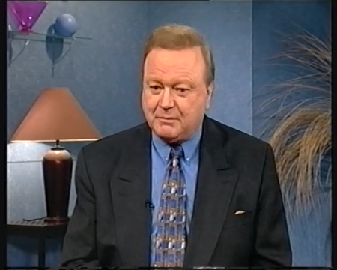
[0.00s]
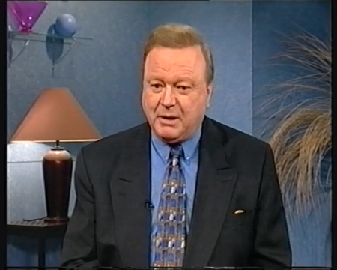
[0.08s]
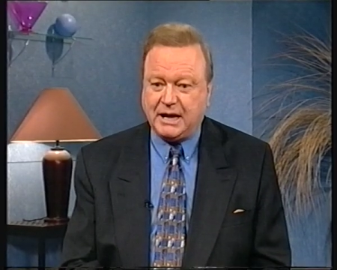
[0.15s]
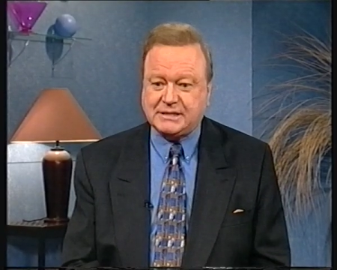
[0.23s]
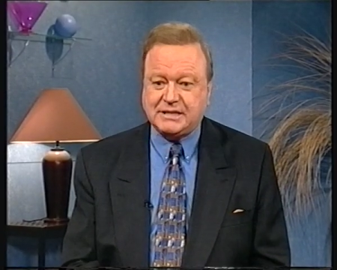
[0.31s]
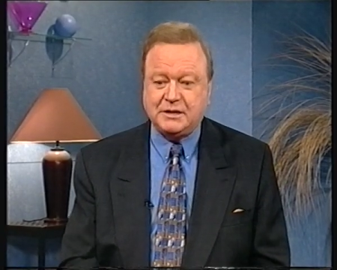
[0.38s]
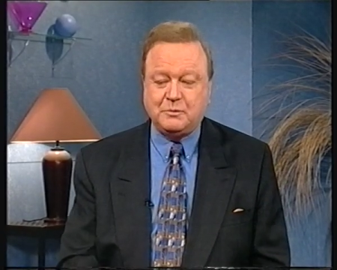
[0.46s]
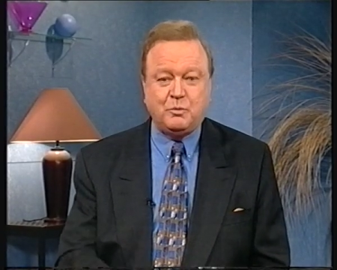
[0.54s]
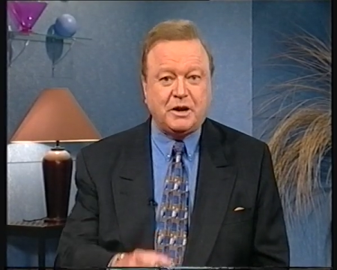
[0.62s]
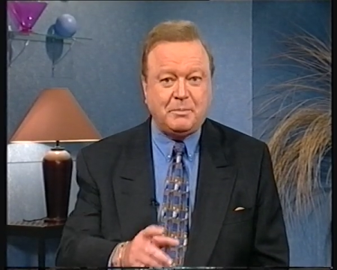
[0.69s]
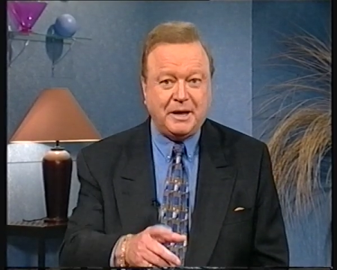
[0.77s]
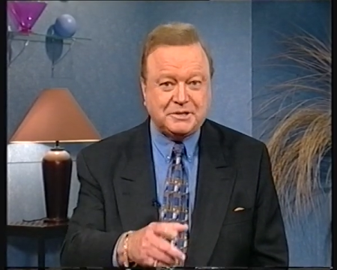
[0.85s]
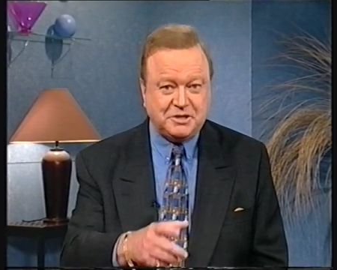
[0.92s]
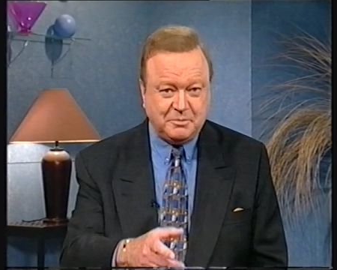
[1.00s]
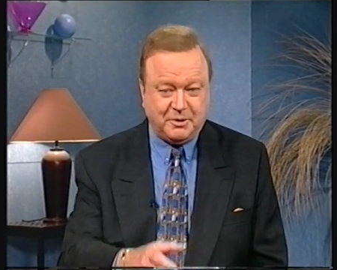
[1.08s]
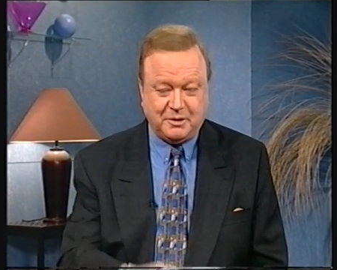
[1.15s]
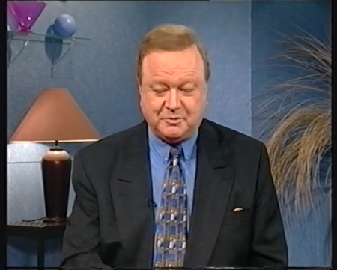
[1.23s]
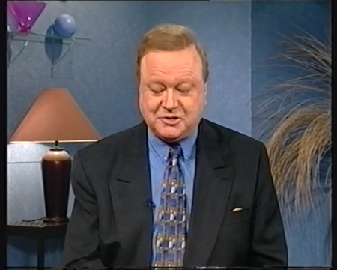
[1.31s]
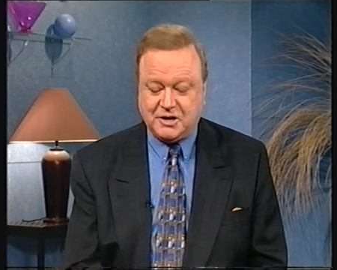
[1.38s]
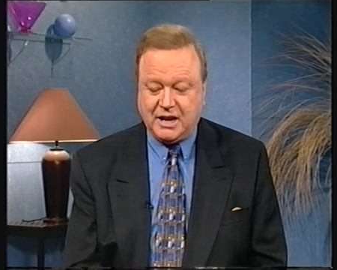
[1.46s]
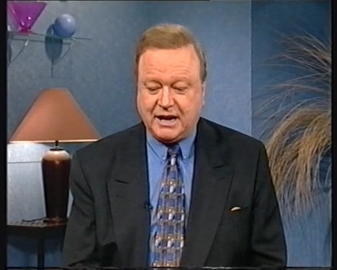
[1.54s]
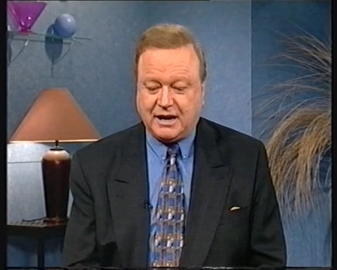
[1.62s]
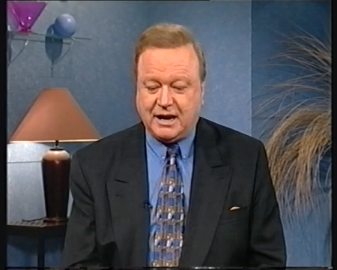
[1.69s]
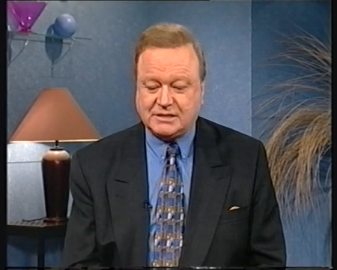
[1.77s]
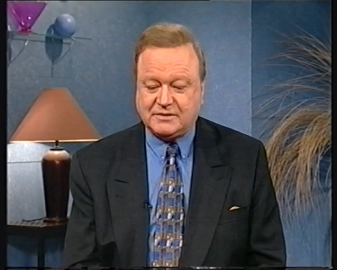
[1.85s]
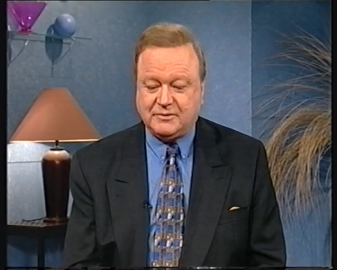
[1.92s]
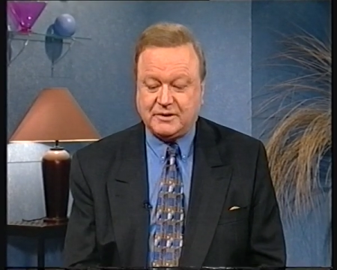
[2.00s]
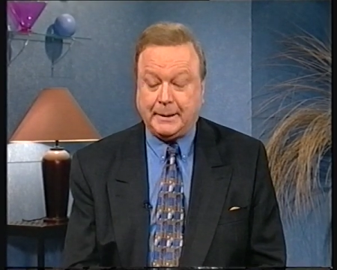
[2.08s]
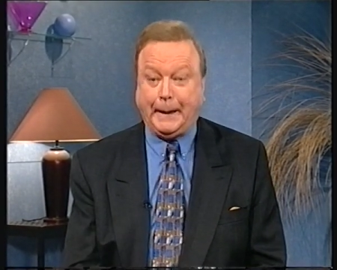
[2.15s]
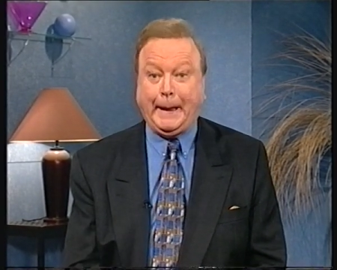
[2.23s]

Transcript: Mike said, what about you, Bert? Would you like a glass of water?